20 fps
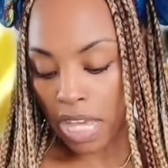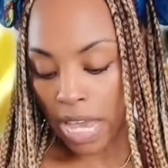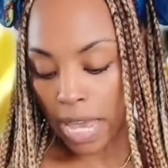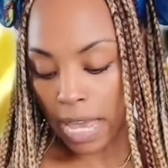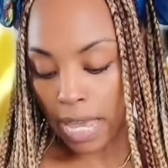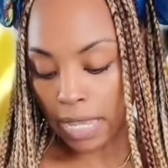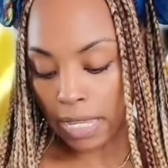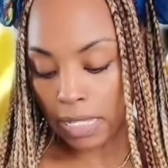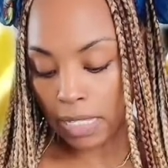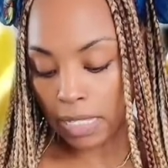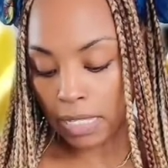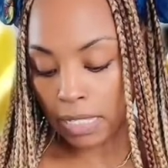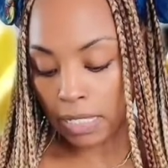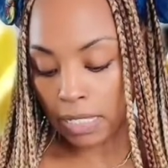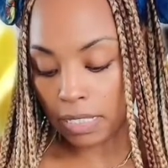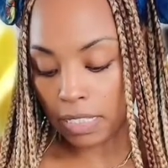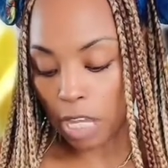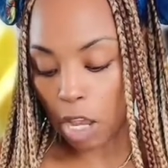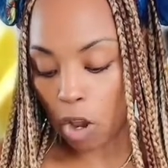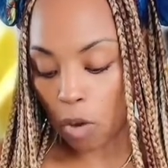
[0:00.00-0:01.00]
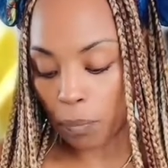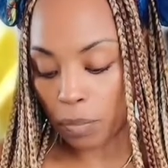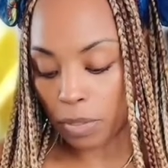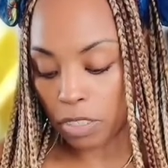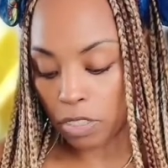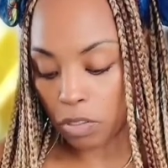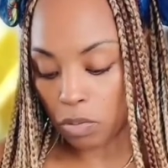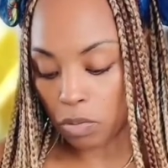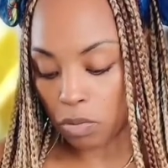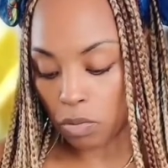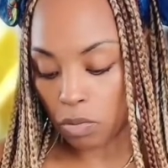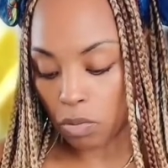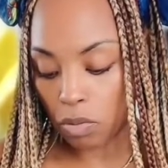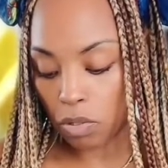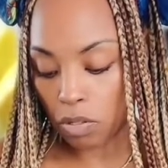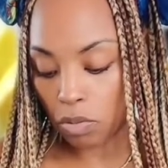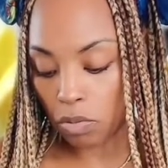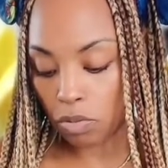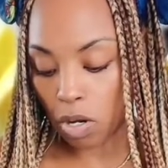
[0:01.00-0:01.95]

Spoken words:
that is helping you